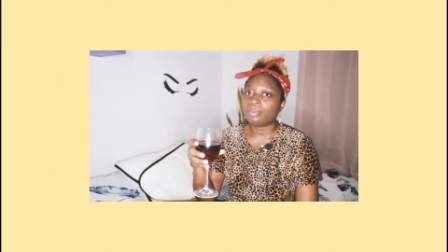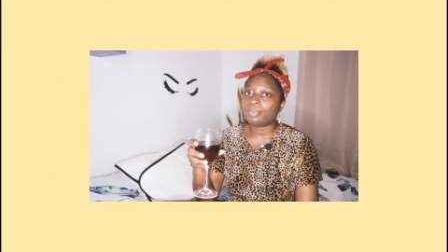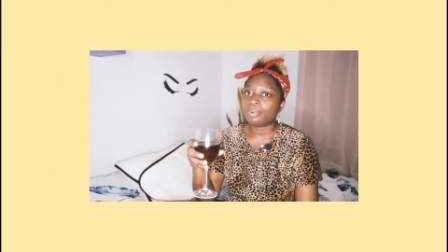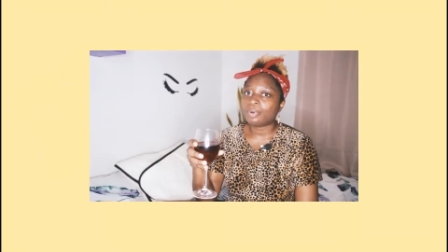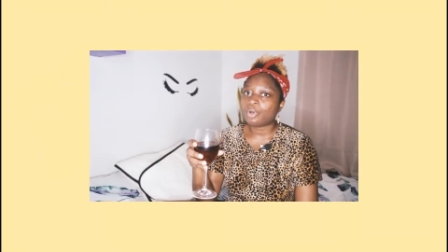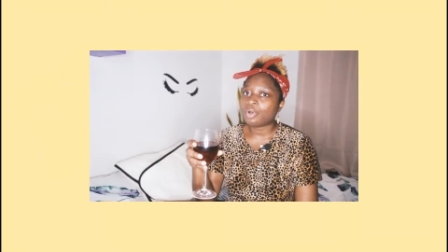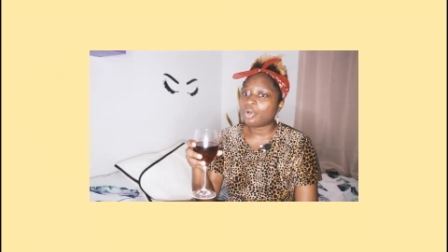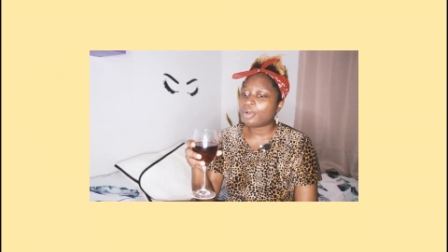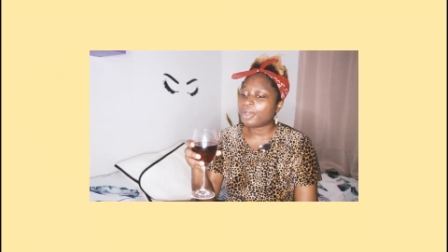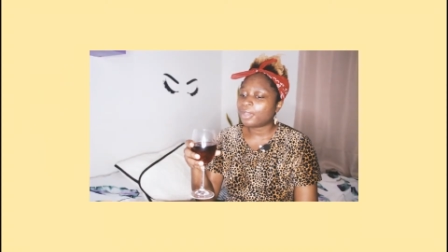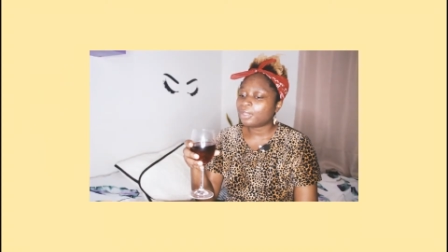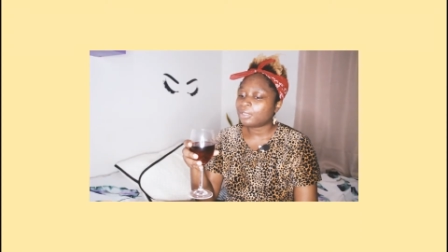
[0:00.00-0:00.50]

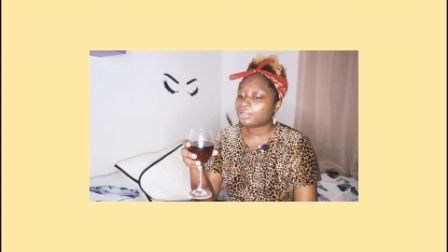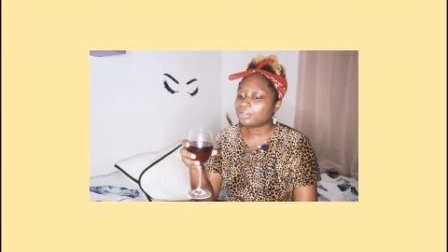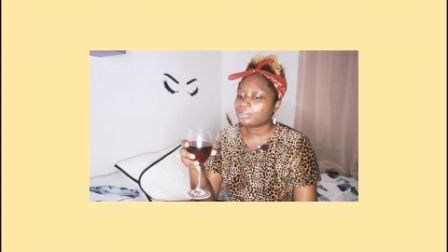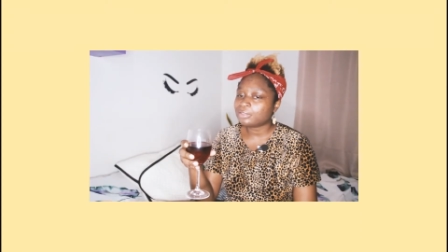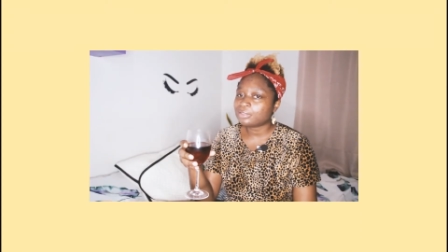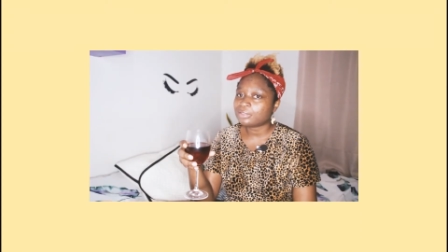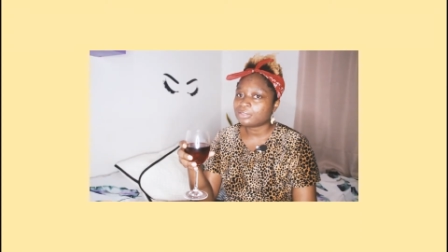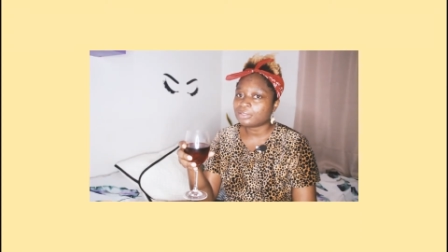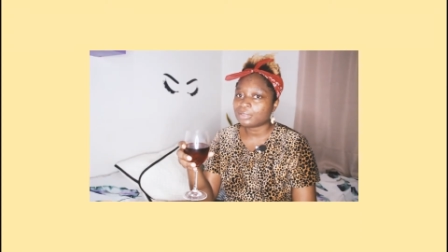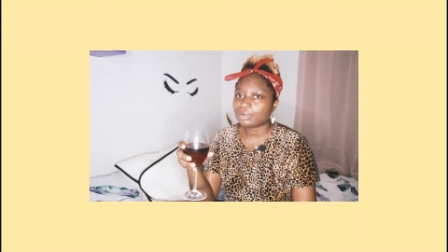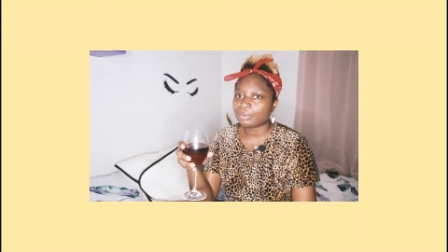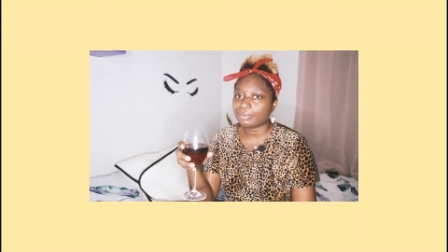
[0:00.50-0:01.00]
boy, you're
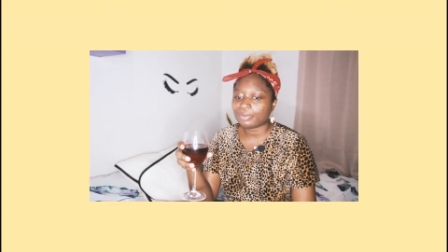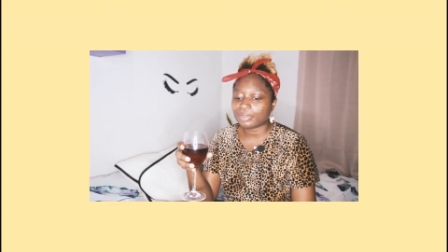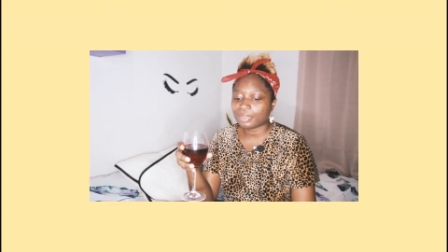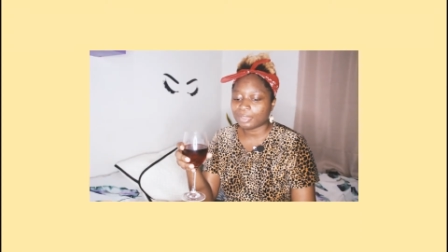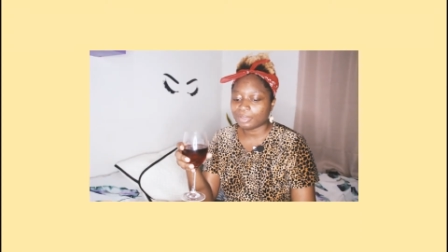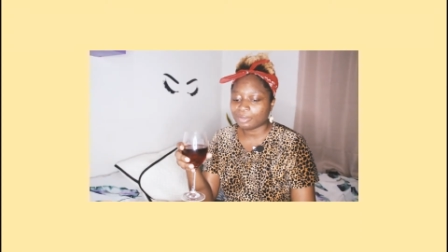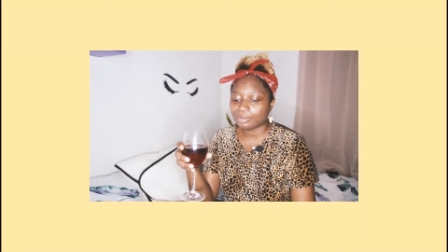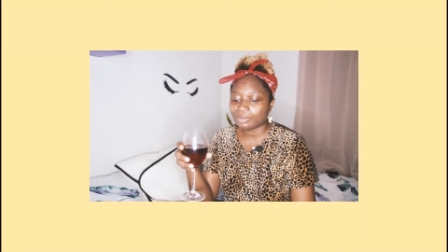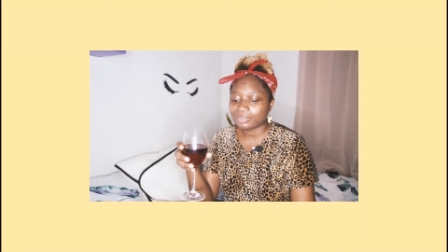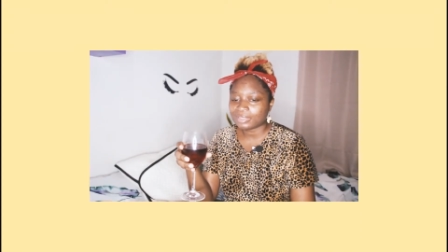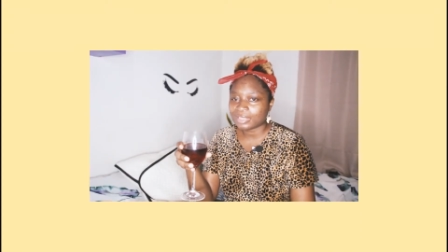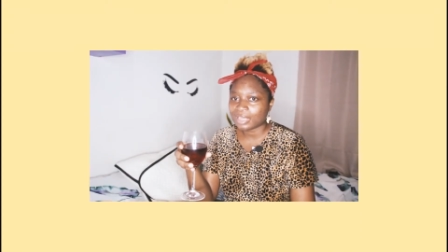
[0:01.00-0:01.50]
so
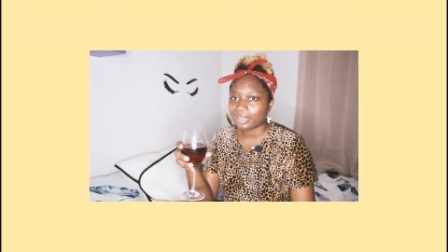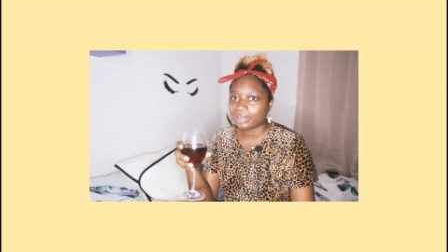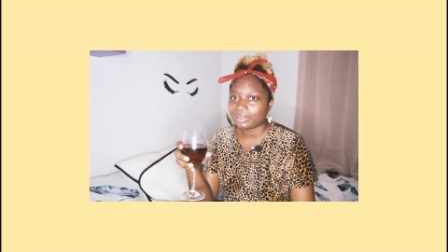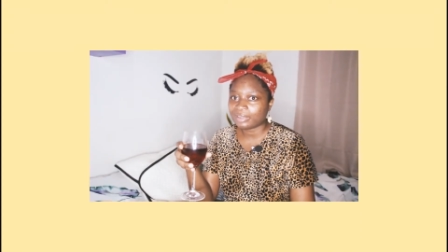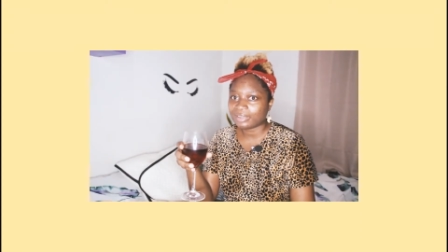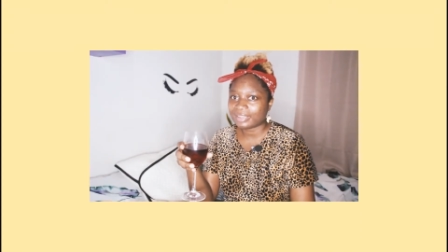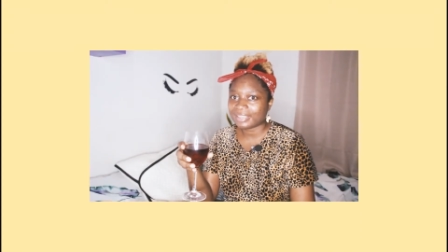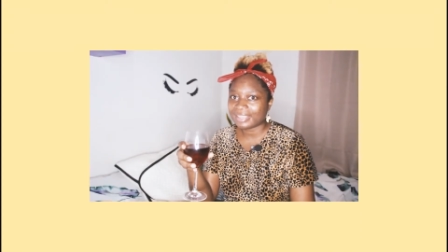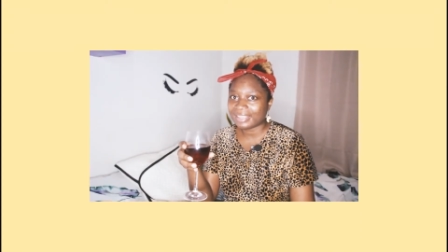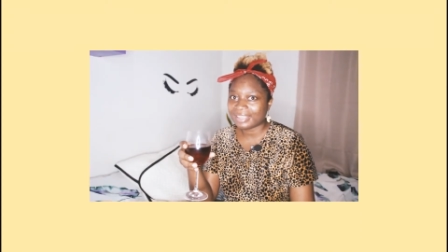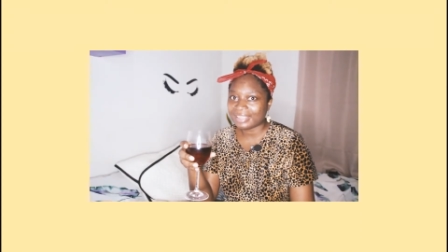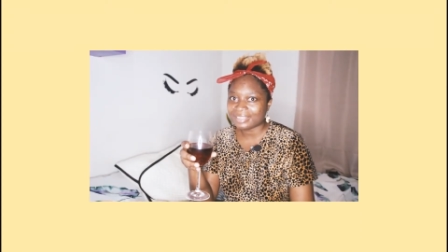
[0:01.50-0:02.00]
cute, I
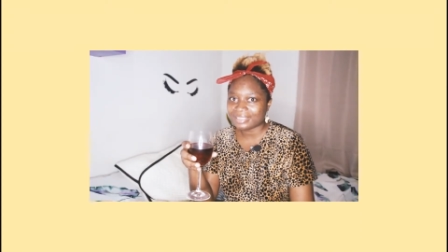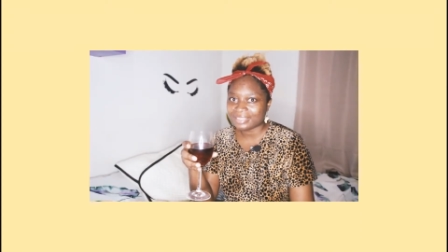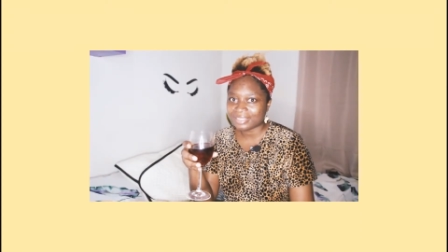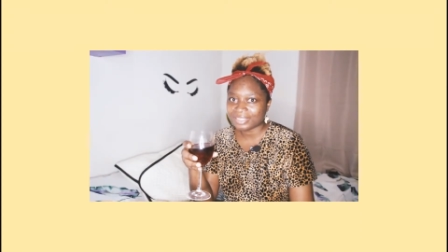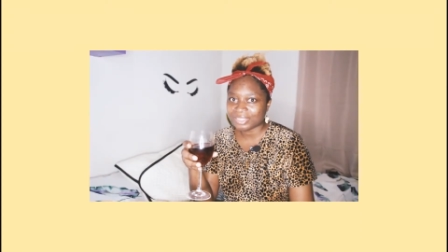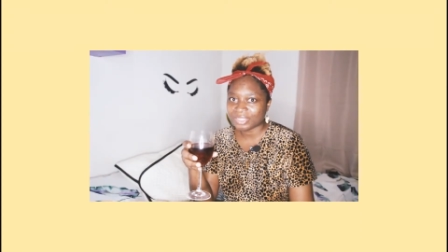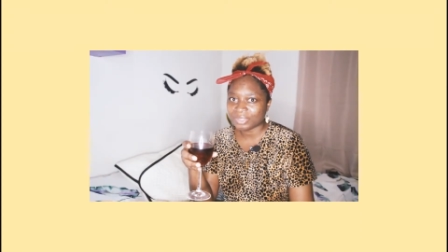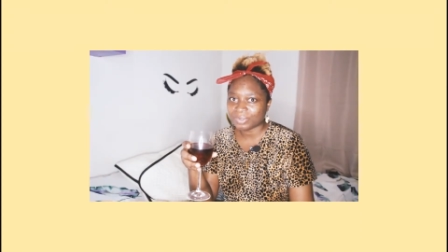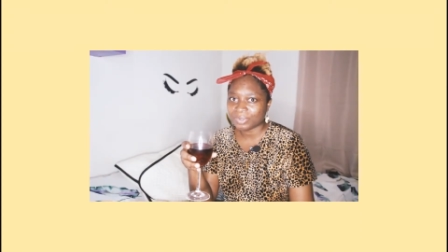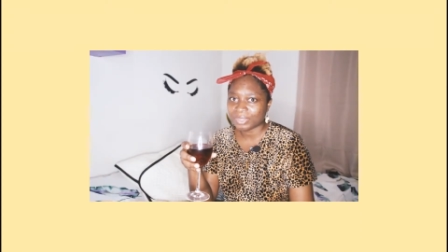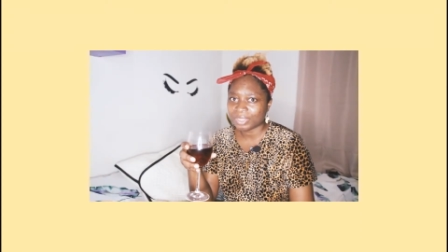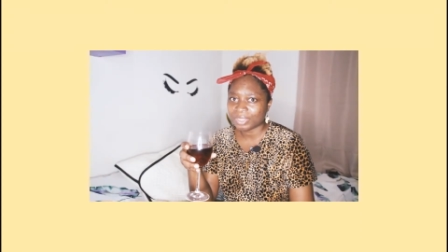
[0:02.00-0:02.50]
could kiss you.